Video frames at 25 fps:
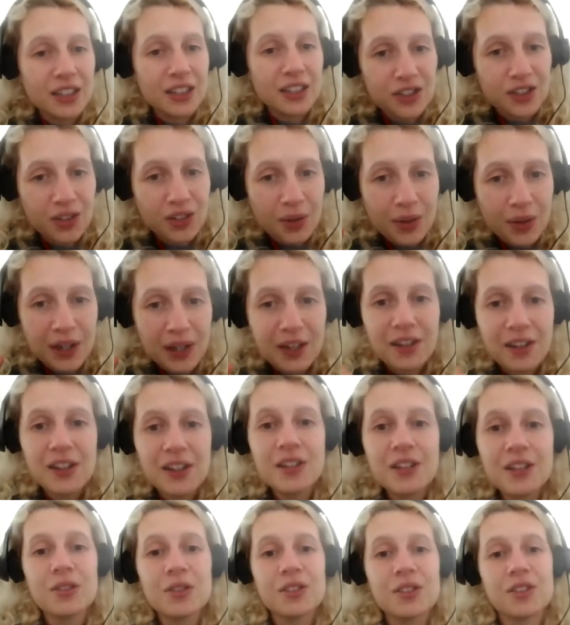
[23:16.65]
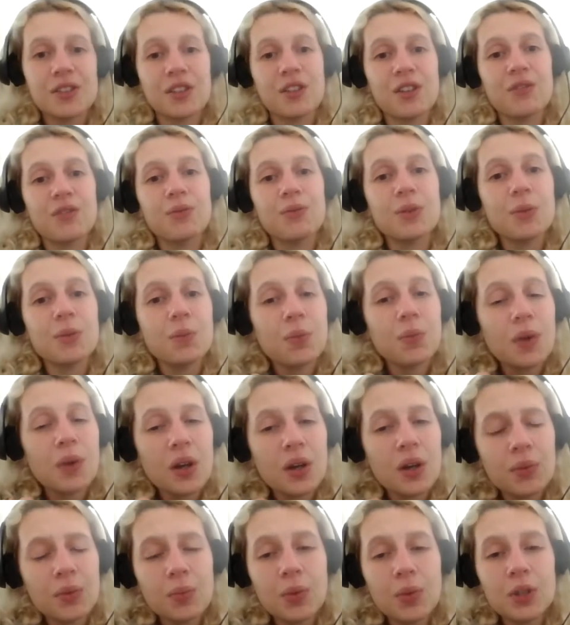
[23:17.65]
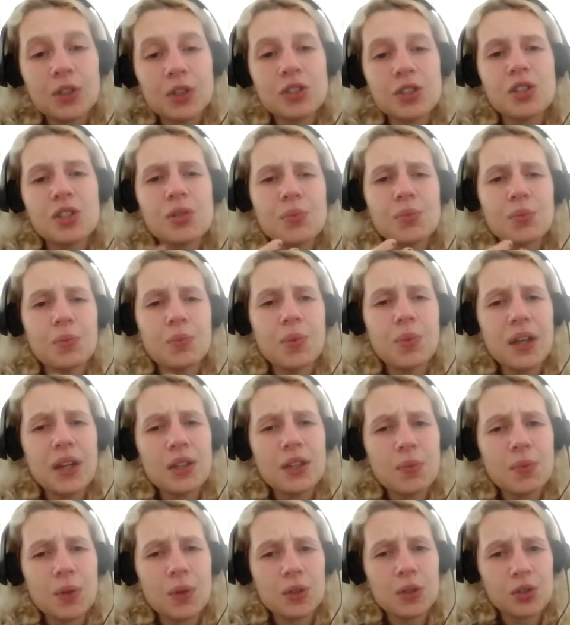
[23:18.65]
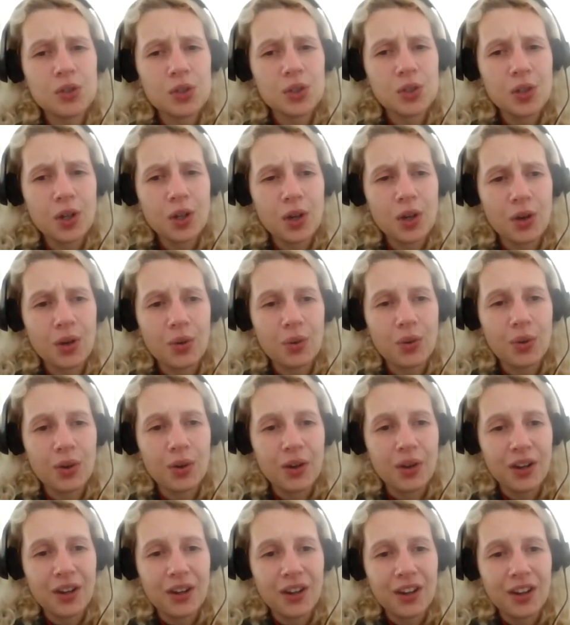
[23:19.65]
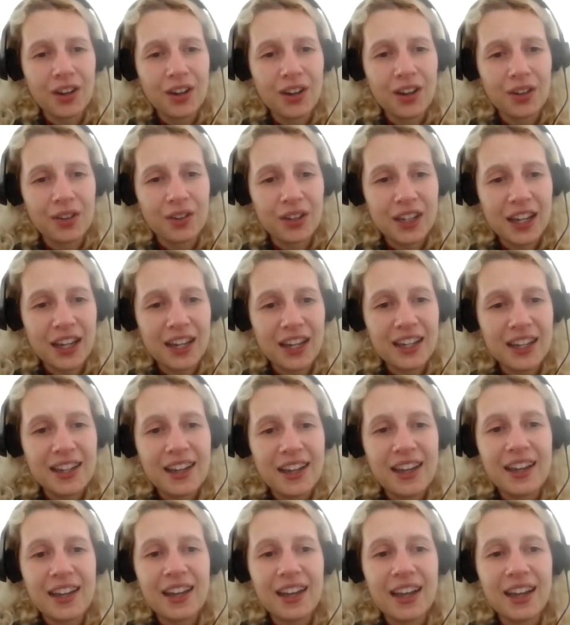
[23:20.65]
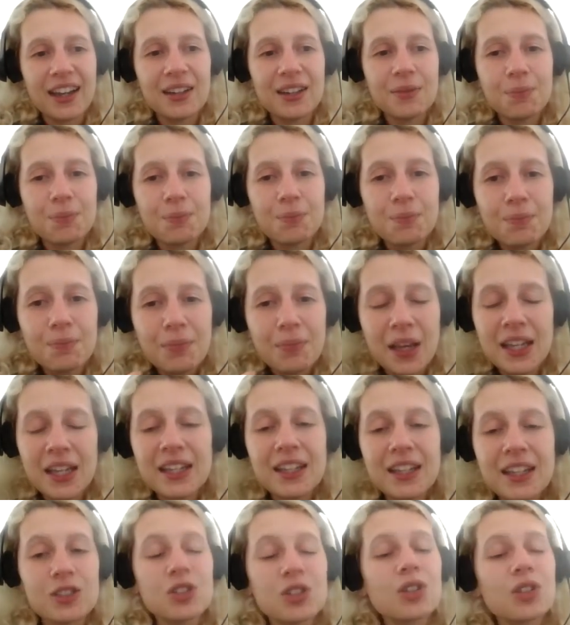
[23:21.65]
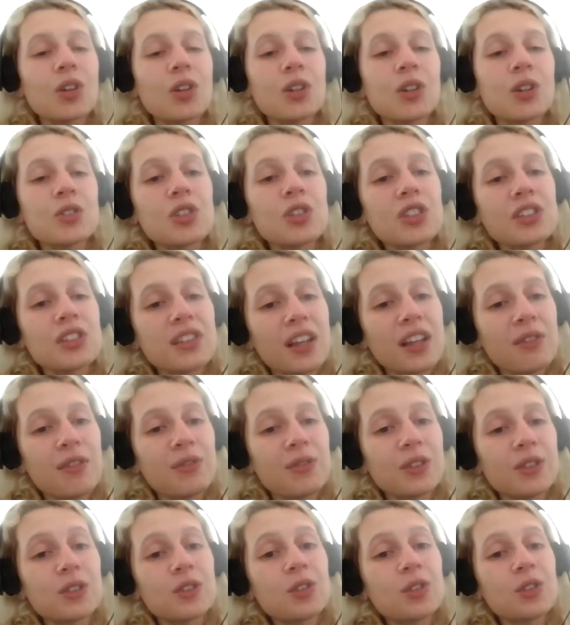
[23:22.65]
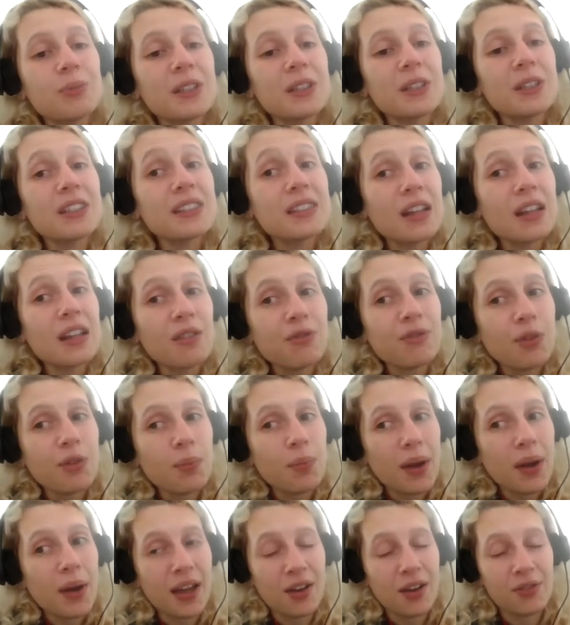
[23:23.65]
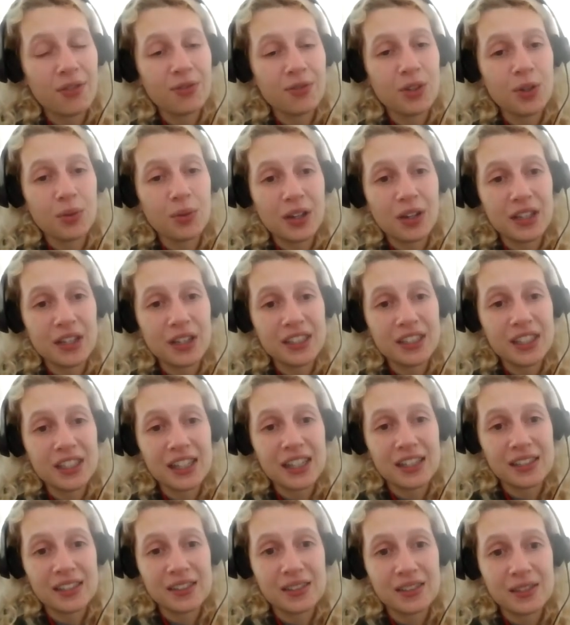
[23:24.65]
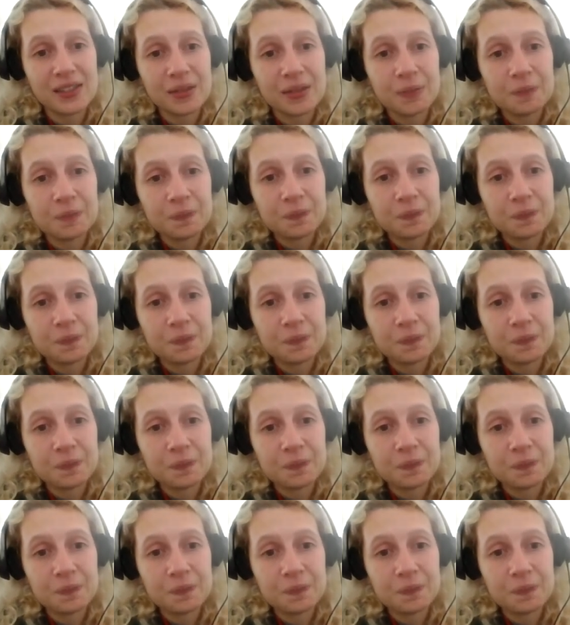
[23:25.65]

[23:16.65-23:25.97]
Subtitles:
So align yourself with where you want to go. Okay, and make a conscious effort to be self-aware of your ideas.